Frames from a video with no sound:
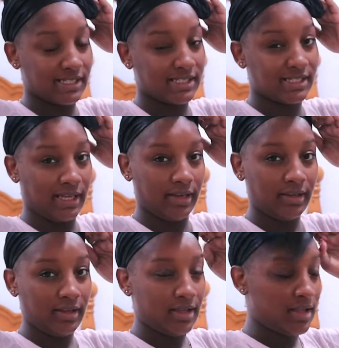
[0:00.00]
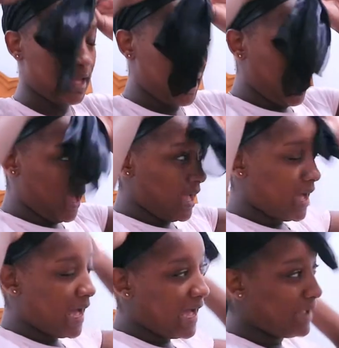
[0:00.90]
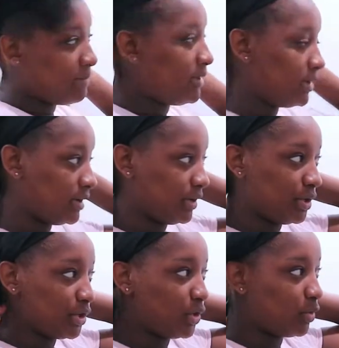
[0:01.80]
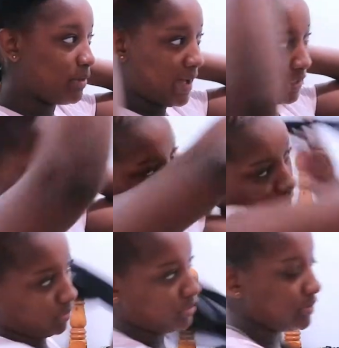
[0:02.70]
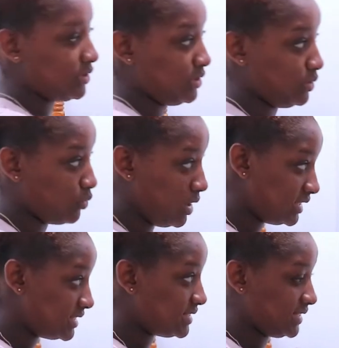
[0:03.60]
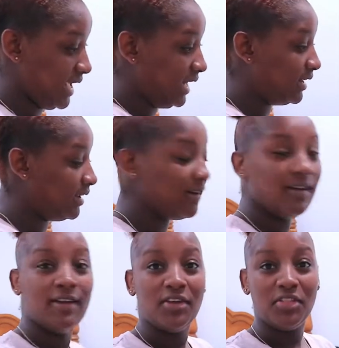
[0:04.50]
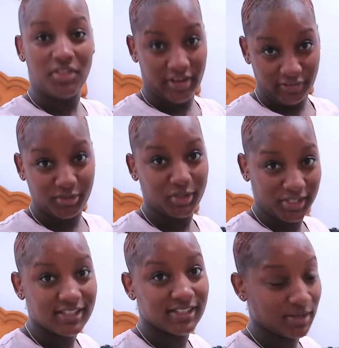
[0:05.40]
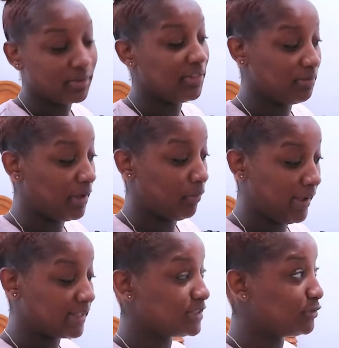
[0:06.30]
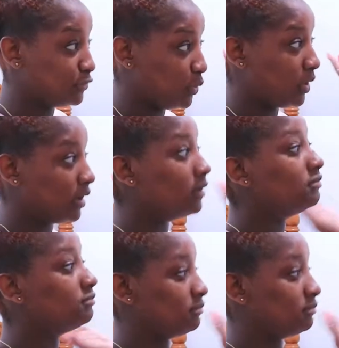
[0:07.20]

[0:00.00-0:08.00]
and said, I'm gonna go back to the one scale that I've trusted with my weight for